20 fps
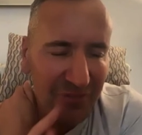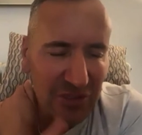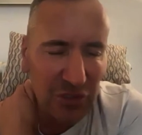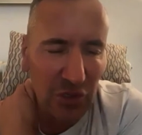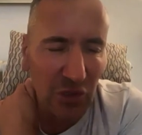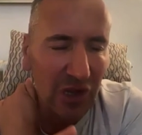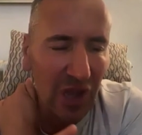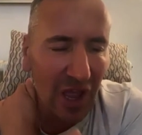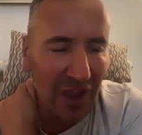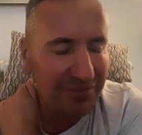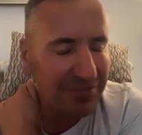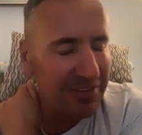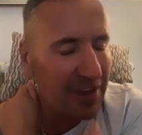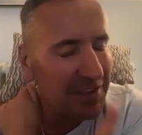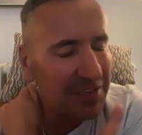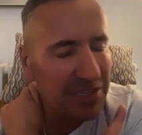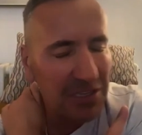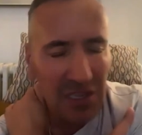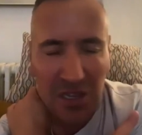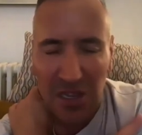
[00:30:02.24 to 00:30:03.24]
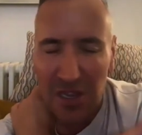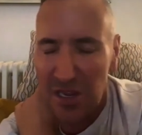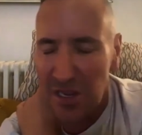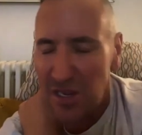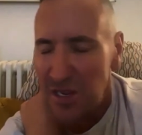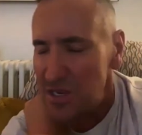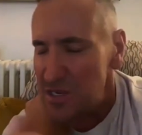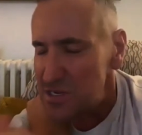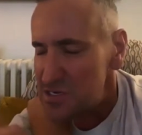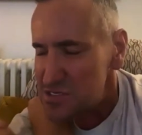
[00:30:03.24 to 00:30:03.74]
in your life, like
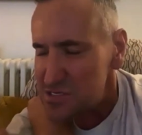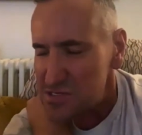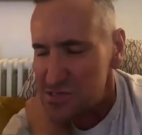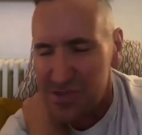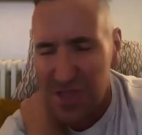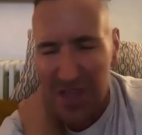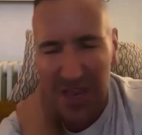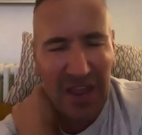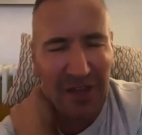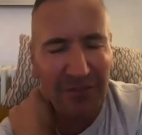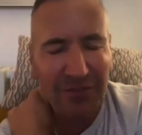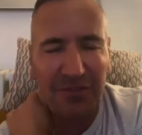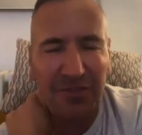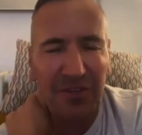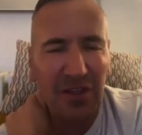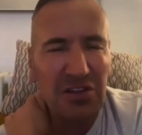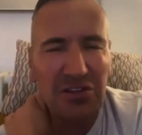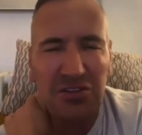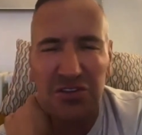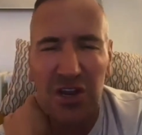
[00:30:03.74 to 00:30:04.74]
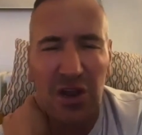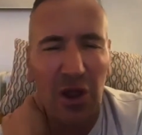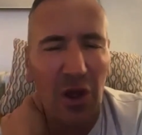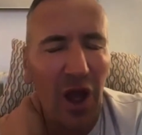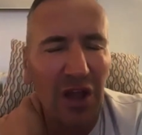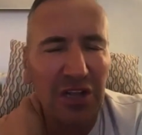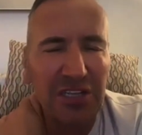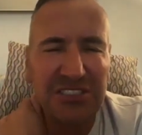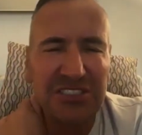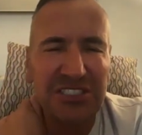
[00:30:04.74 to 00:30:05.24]
the love of,
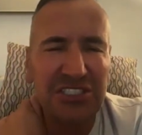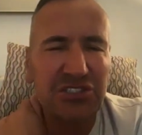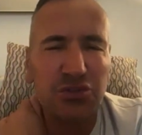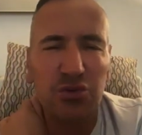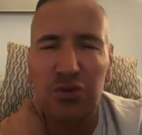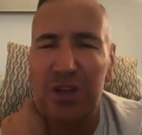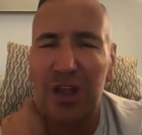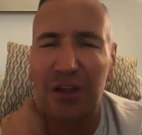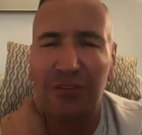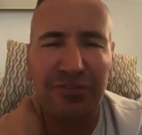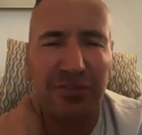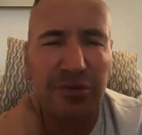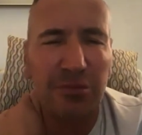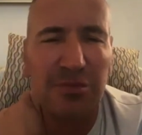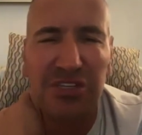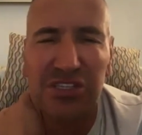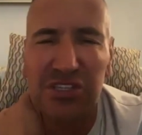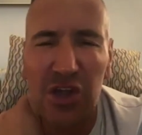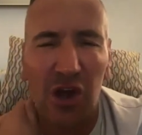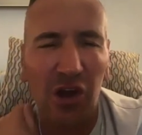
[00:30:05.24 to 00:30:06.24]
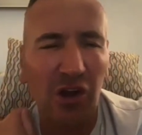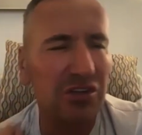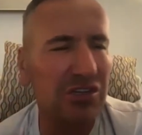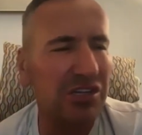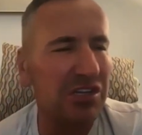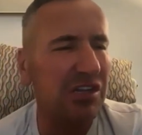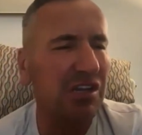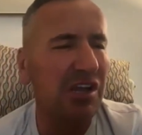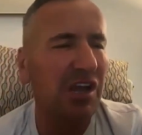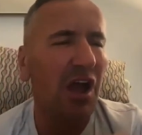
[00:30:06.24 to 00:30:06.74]
unconditional love from a dog,
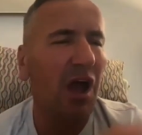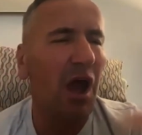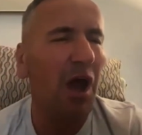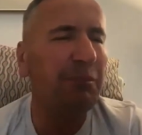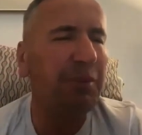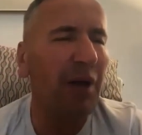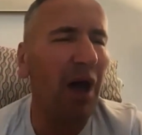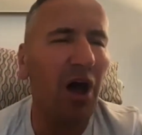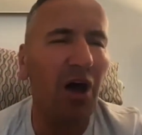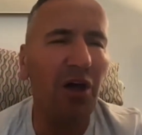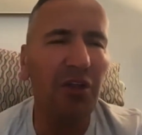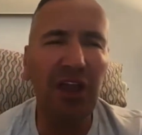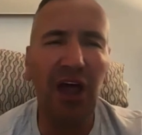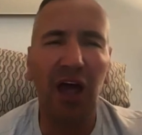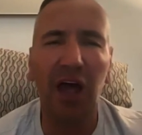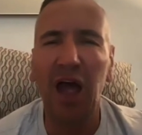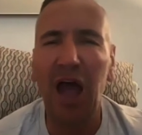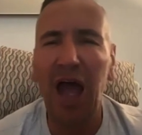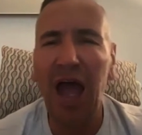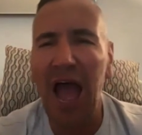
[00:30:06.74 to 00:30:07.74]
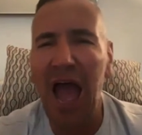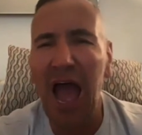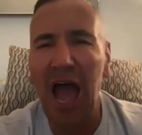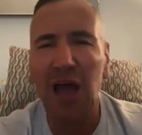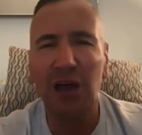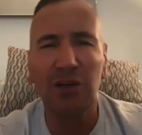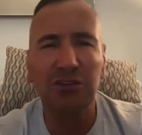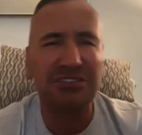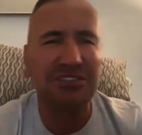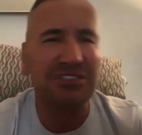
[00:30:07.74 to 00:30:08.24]
a partner, a
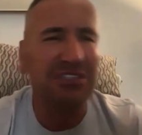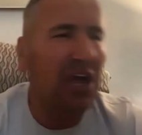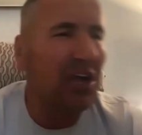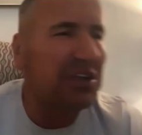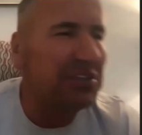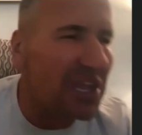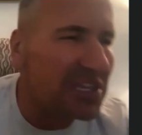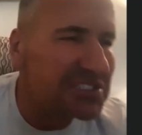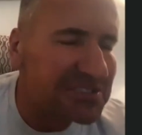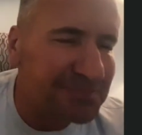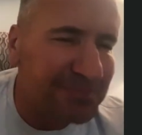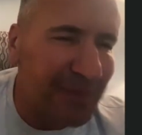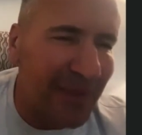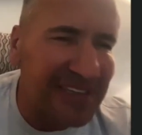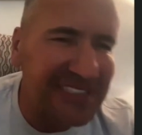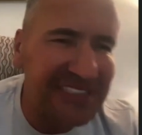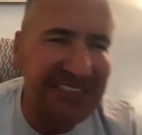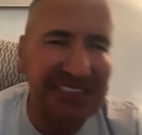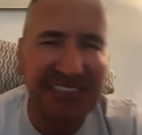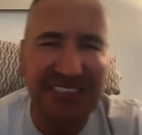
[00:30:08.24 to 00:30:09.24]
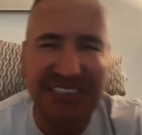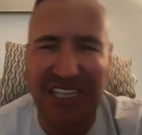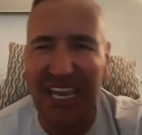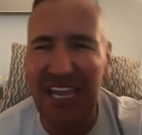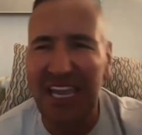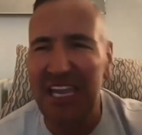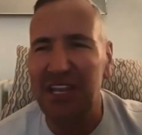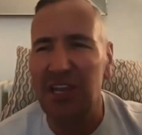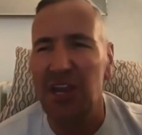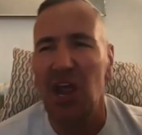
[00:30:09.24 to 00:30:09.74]
house, a space to sit
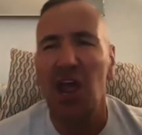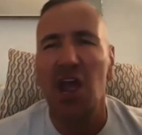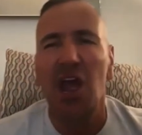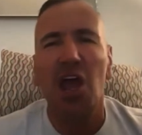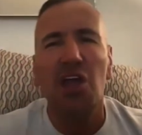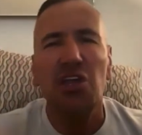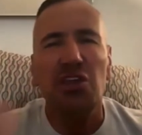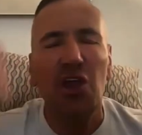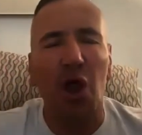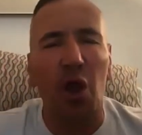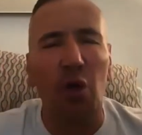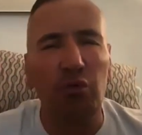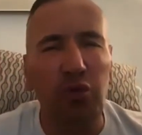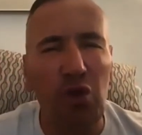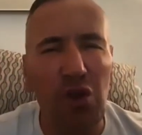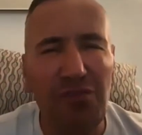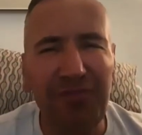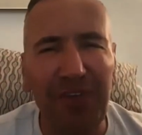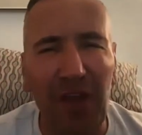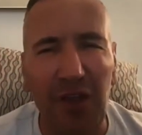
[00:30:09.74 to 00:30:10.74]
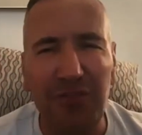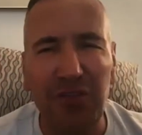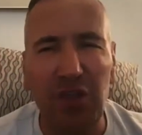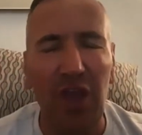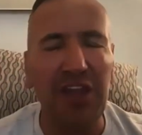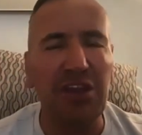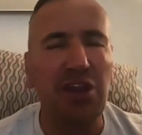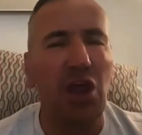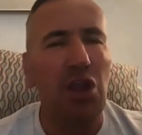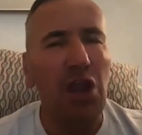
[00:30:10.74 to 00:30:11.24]
in, a roof over your
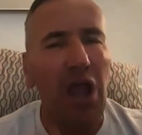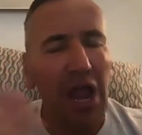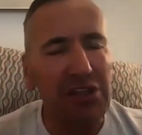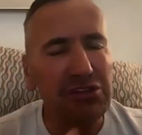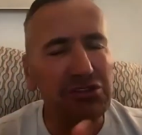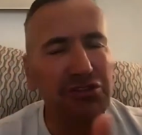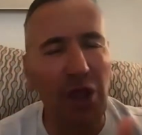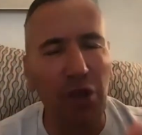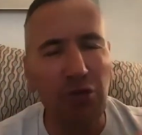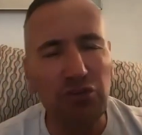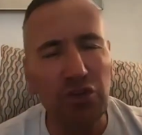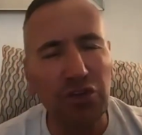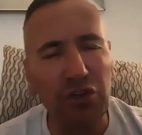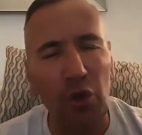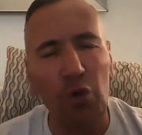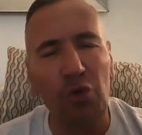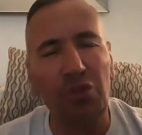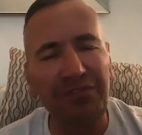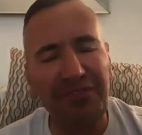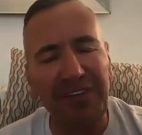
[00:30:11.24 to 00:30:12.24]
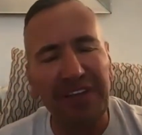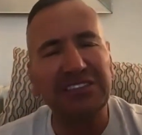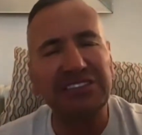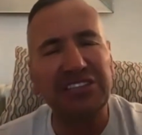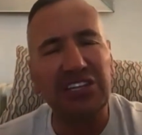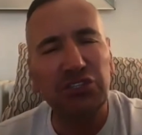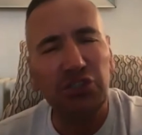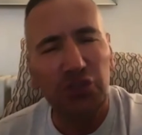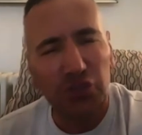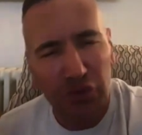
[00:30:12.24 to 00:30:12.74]
head. And don't look at all the things
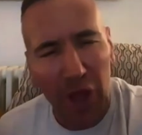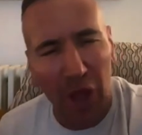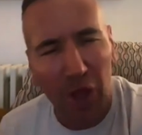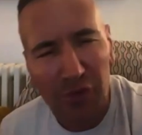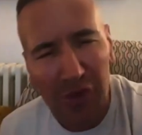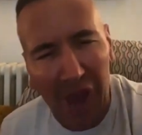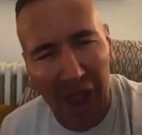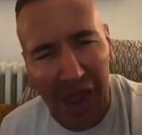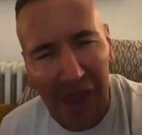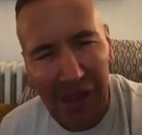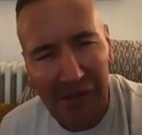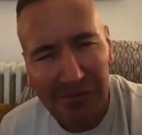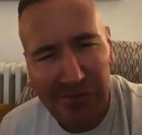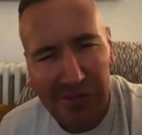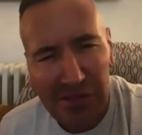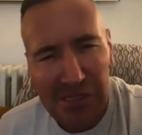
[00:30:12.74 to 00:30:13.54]
that you don't have.